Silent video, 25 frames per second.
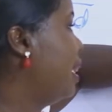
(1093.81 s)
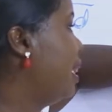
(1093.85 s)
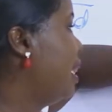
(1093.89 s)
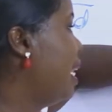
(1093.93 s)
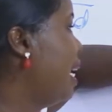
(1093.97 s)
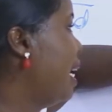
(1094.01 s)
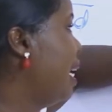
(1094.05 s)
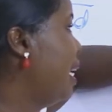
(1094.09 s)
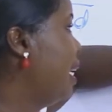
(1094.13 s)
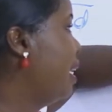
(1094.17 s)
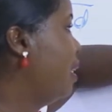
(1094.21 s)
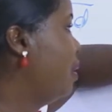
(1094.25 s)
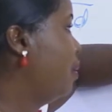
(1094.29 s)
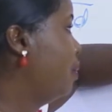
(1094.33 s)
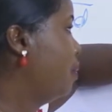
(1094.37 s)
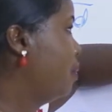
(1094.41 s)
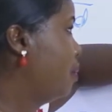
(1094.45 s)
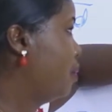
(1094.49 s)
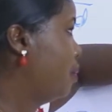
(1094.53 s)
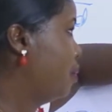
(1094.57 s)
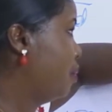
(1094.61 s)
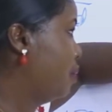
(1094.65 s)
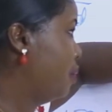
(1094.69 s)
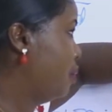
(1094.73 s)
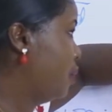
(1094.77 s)

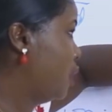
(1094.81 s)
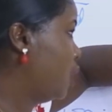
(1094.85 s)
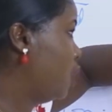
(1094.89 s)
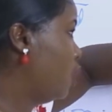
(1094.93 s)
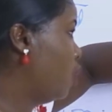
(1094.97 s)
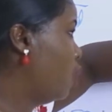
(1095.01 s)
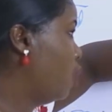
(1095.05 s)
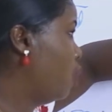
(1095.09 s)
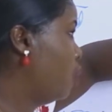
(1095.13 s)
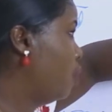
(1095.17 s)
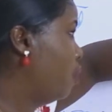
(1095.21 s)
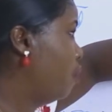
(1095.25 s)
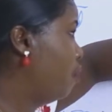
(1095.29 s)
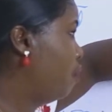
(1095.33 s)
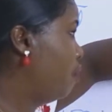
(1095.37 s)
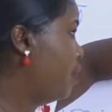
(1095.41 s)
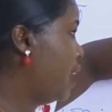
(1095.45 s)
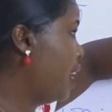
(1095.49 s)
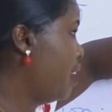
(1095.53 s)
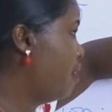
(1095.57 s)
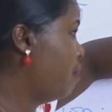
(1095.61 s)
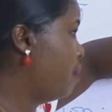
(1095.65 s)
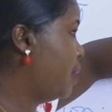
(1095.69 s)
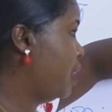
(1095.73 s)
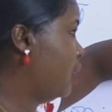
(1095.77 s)

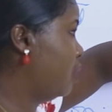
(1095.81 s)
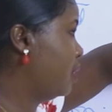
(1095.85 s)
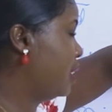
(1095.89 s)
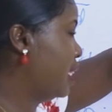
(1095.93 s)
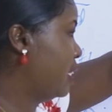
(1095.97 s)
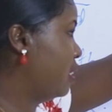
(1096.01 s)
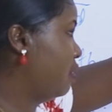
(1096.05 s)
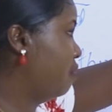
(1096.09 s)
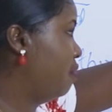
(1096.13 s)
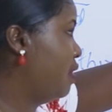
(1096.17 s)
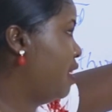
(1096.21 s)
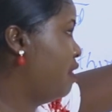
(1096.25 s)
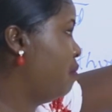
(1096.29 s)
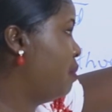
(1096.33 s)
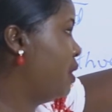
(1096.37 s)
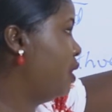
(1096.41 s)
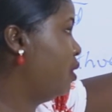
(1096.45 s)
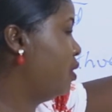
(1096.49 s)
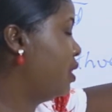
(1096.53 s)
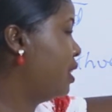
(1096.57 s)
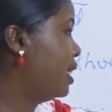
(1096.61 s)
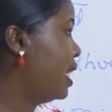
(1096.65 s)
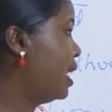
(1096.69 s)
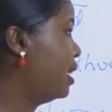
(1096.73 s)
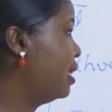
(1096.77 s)
5 minus 35
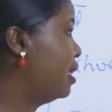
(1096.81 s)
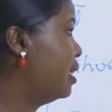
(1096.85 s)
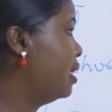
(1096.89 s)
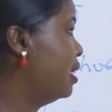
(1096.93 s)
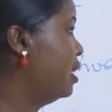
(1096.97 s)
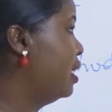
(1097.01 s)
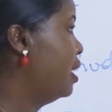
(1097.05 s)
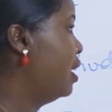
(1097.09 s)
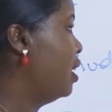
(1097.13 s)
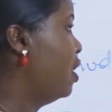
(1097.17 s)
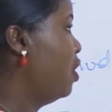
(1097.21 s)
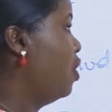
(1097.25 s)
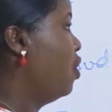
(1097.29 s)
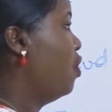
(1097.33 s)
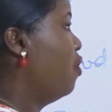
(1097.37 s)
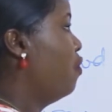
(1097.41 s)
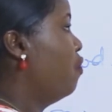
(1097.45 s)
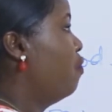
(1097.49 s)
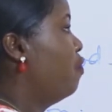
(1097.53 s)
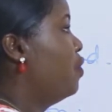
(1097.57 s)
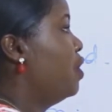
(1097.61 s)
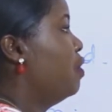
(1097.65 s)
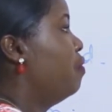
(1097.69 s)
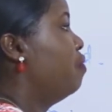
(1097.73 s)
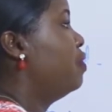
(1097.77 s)
minus 30.
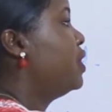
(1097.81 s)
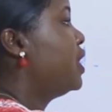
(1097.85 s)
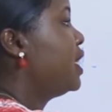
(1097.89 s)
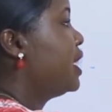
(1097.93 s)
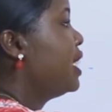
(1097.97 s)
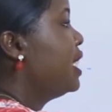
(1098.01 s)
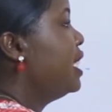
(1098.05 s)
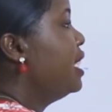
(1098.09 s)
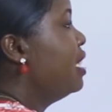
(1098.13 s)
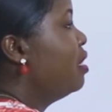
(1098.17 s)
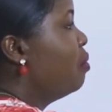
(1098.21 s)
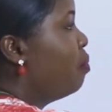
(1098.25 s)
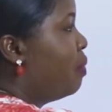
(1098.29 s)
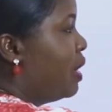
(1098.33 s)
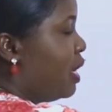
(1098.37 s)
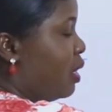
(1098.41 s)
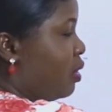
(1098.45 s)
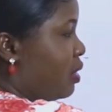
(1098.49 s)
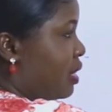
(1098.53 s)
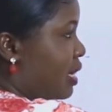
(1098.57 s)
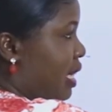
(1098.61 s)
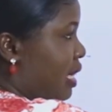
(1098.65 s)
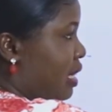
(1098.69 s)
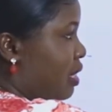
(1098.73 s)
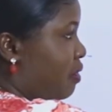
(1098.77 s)
15
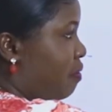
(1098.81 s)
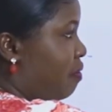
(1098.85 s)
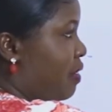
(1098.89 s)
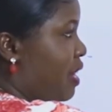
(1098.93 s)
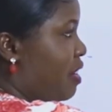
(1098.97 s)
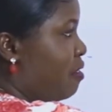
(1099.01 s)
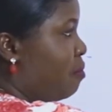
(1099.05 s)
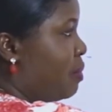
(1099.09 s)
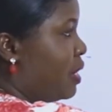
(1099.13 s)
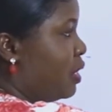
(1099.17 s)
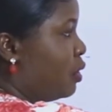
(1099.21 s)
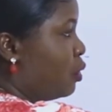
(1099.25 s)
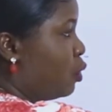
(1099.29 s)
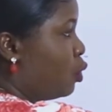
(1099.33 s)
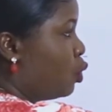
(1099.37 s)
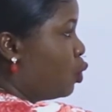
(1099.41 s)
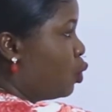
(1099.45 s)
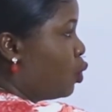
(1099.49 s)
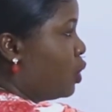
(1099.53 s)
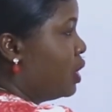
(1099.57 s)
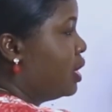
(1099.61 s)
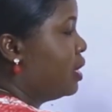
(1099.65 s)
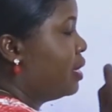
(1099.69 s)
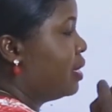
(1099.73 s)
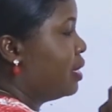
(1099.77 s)
minus 35 minus
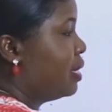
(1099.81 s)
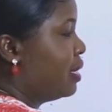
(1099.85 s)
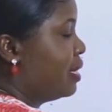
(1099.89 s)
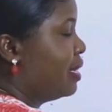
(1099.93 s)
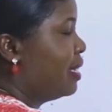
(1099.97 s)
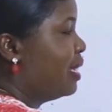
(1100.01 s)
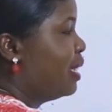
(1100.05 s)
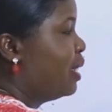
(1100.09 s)
20.